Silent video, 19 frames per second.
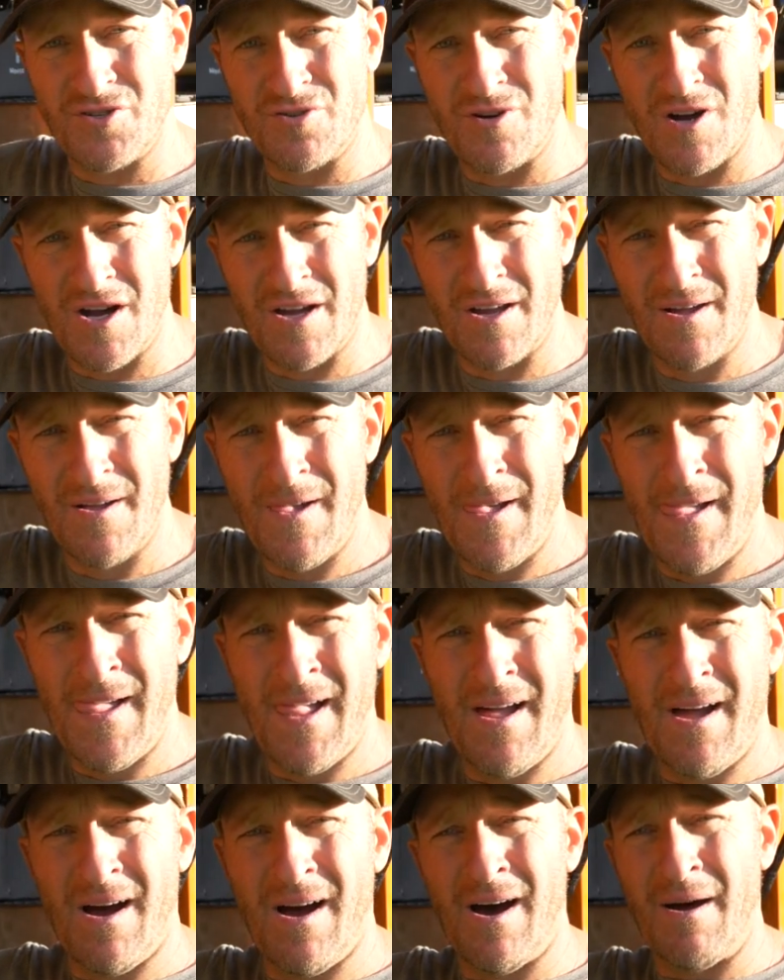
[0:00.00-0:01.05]
truck,
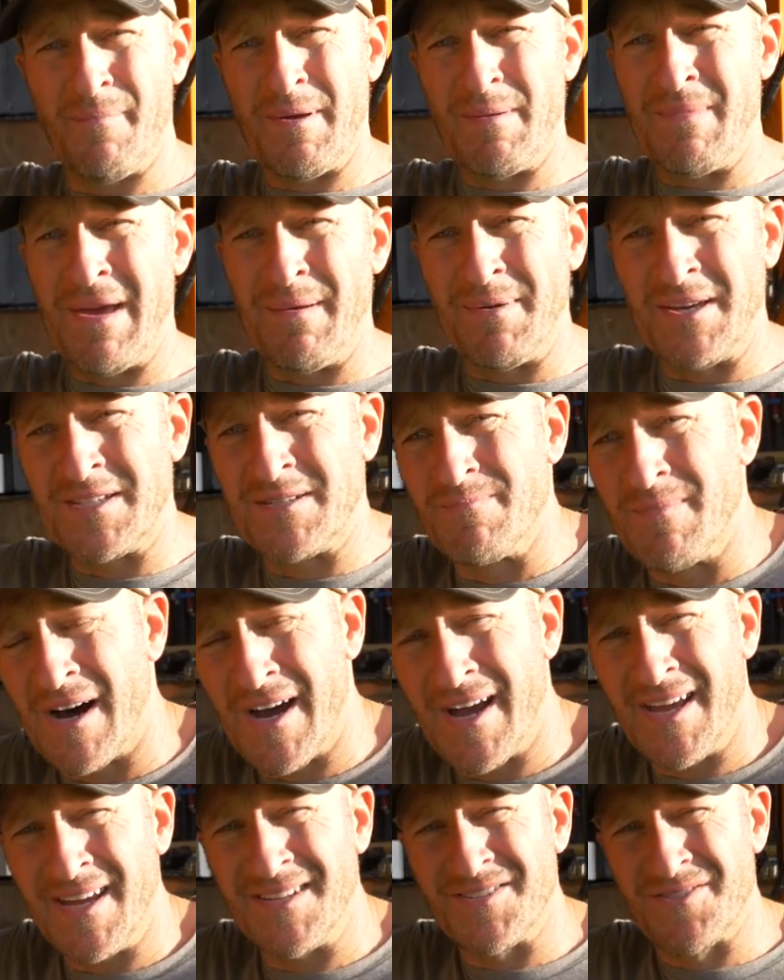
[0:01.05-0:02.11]
and maybe it's
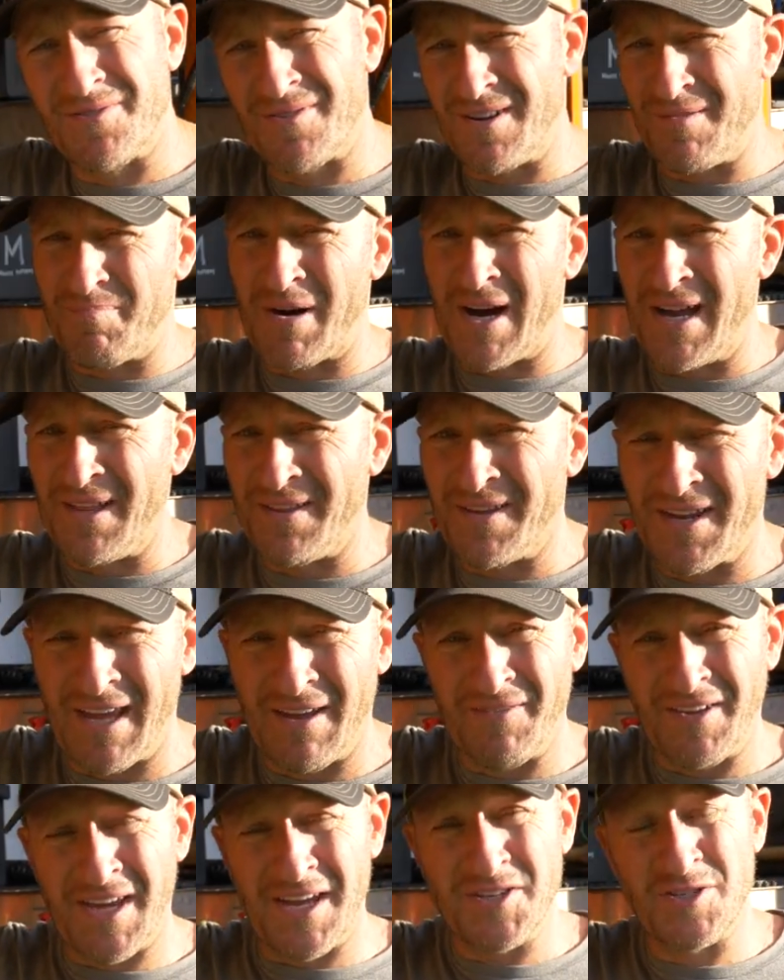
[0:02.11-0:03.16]
my sort of pilot
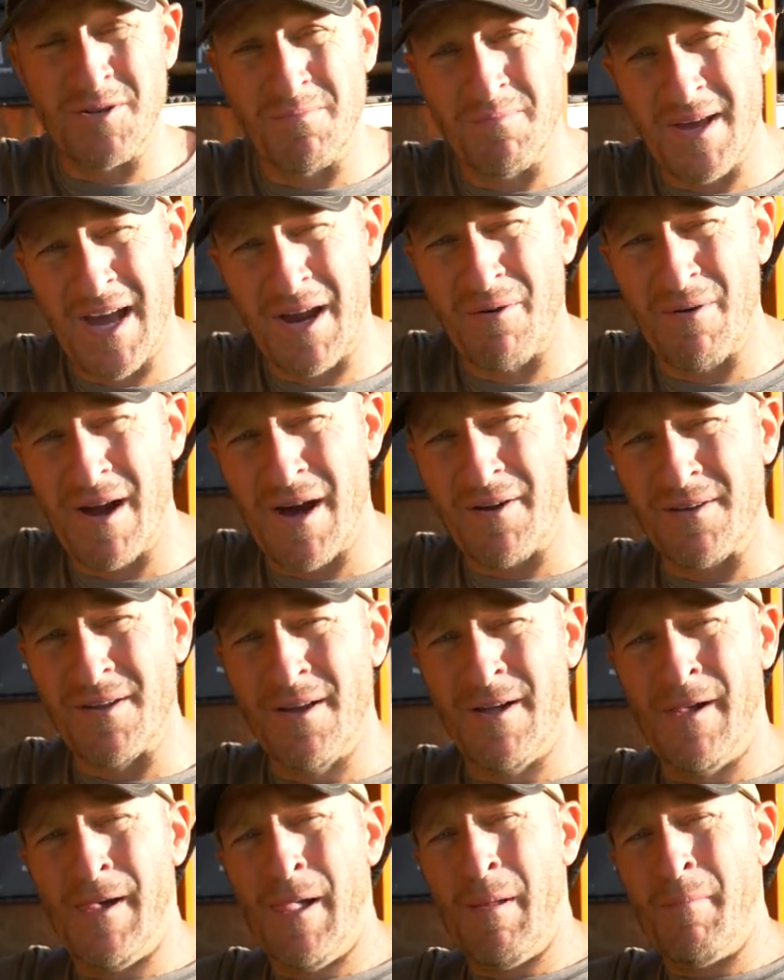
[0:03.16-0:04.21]
aviation background,
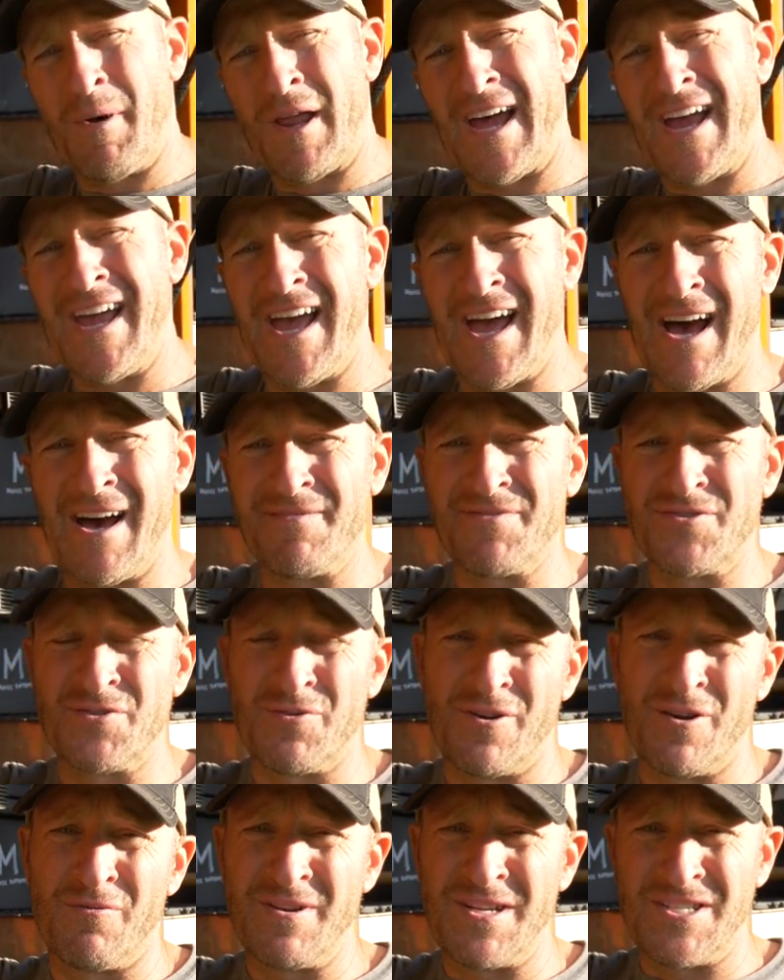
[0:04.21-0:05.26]
but I have
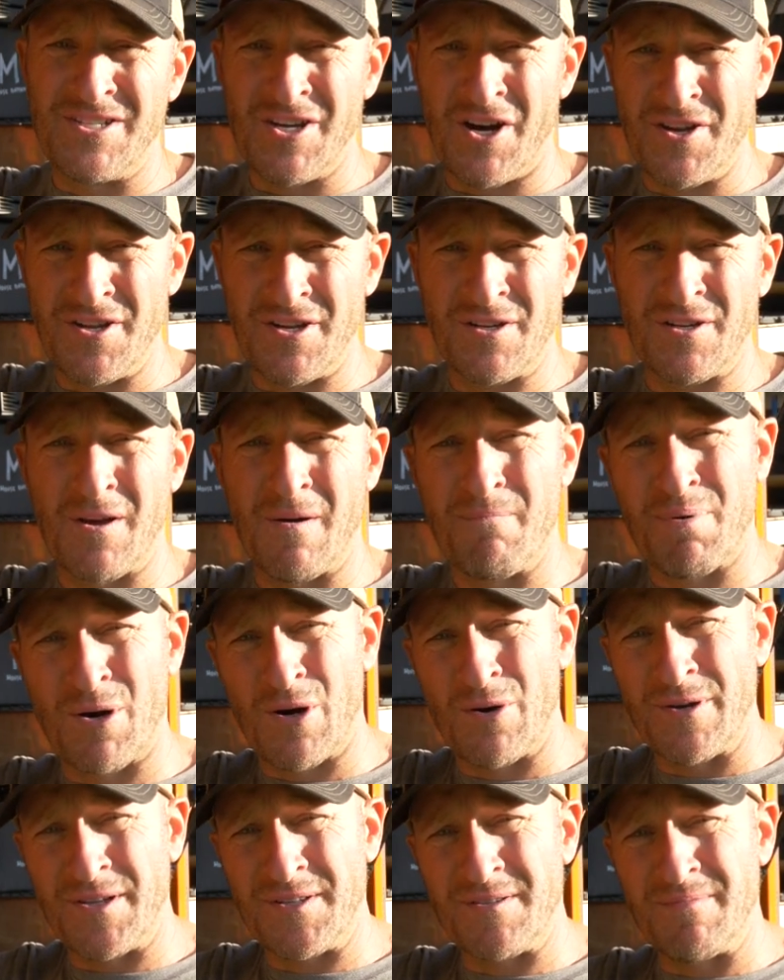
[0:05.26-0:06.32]
sort of redundant
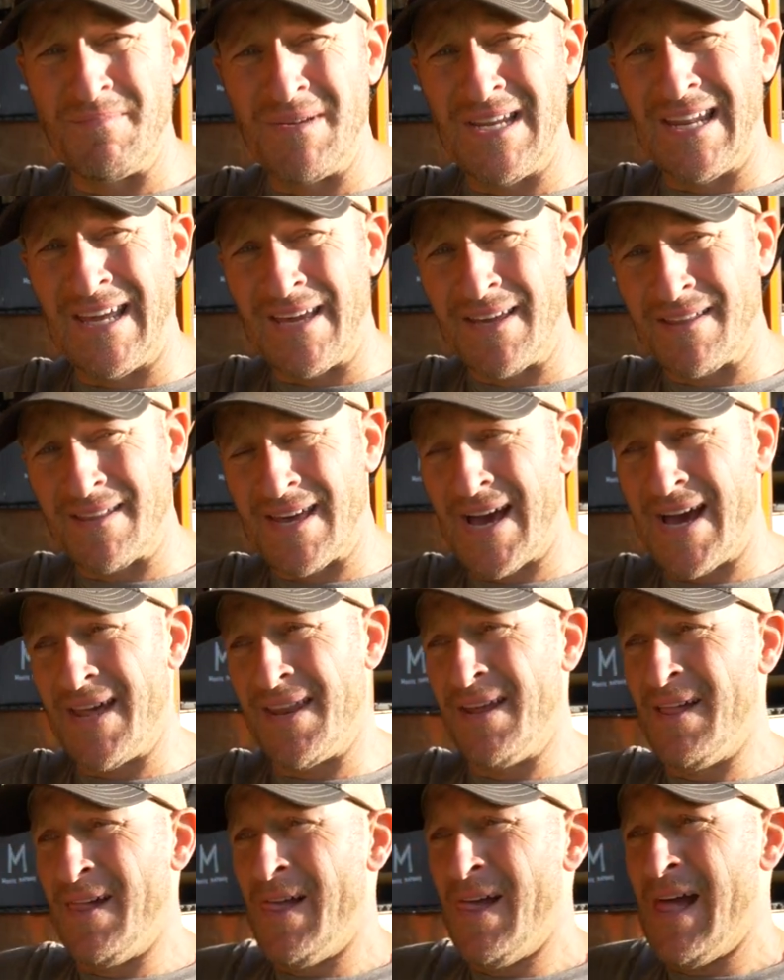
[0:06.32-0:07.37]
components, meaning
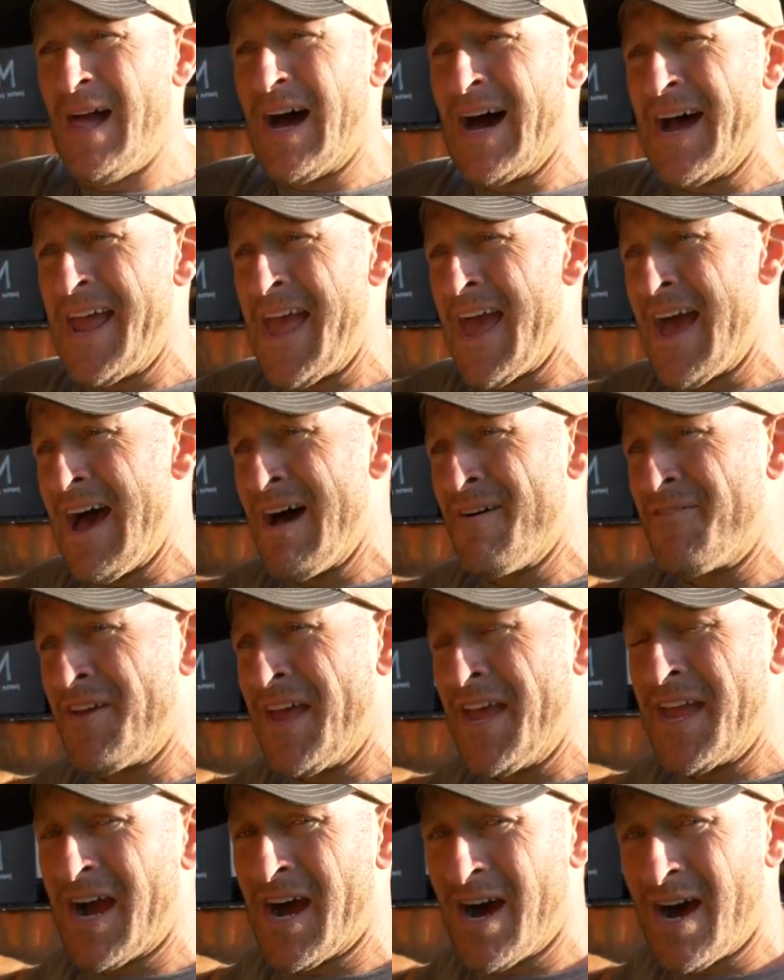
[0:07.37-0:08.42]
that I have
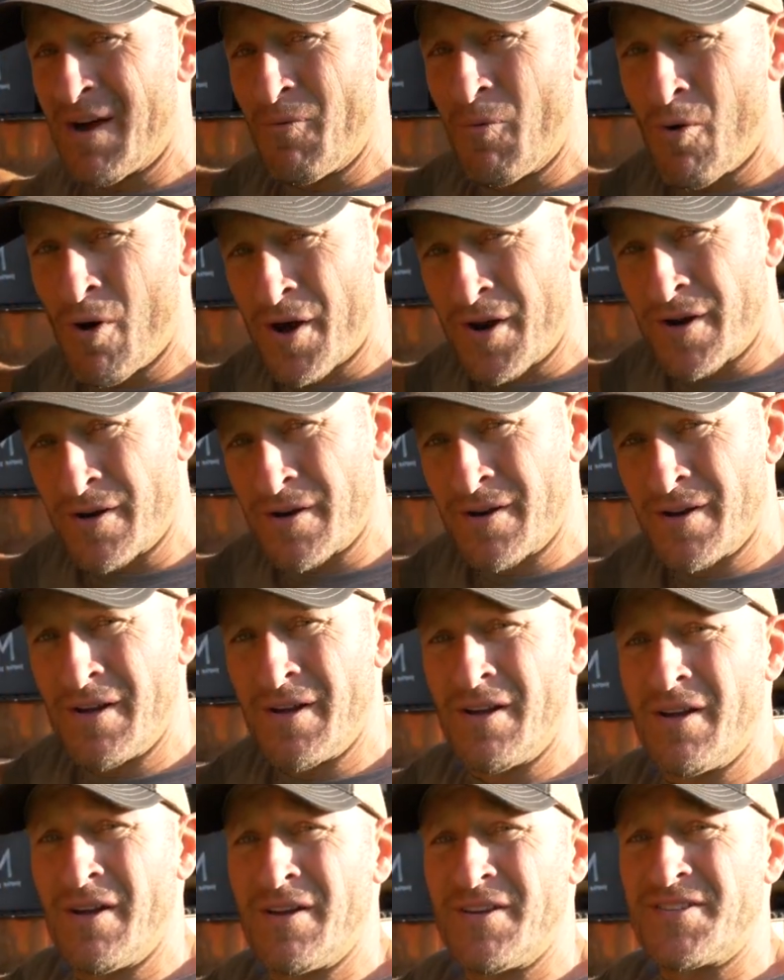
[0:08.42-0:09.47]
a hot water
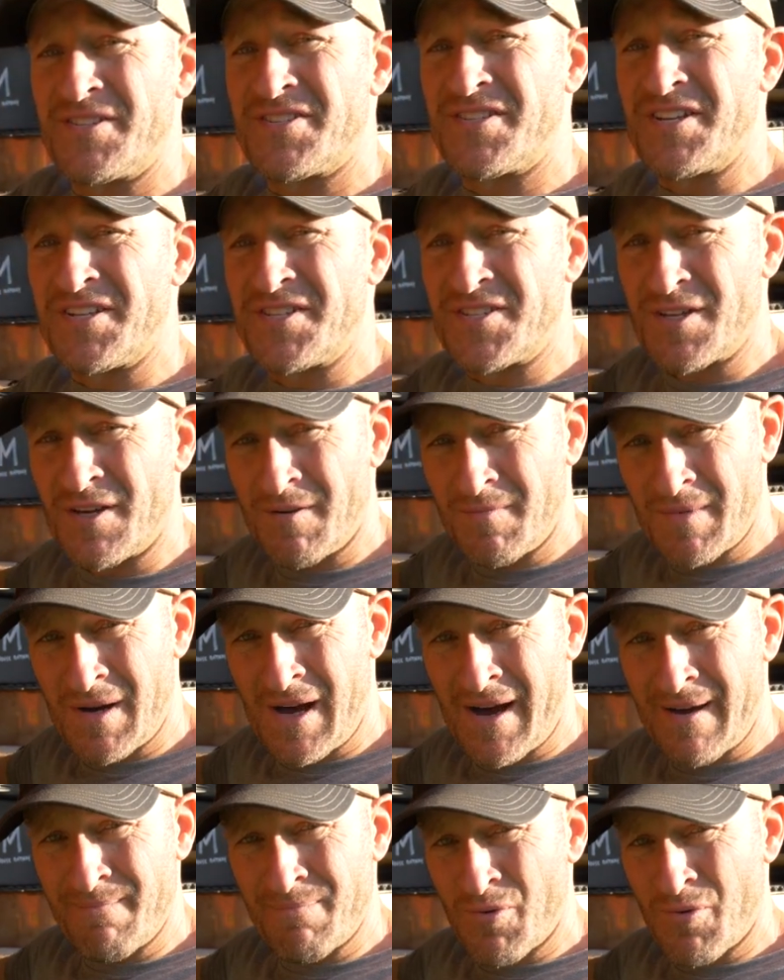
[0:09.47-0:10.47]
system on